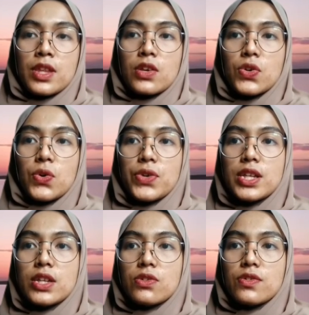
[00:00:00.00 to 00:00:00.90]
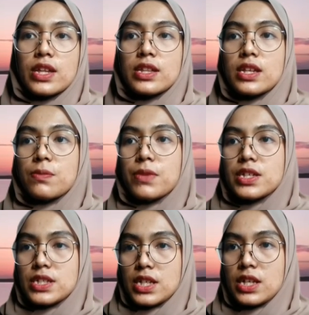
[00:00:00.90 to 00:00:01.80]
So we need to setting the
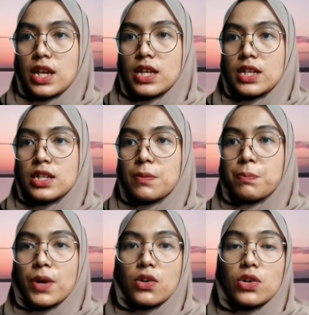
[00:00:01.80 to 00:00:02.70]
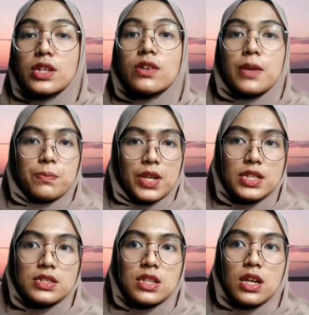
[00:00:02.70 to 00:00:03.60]
machine and the pipe on the right place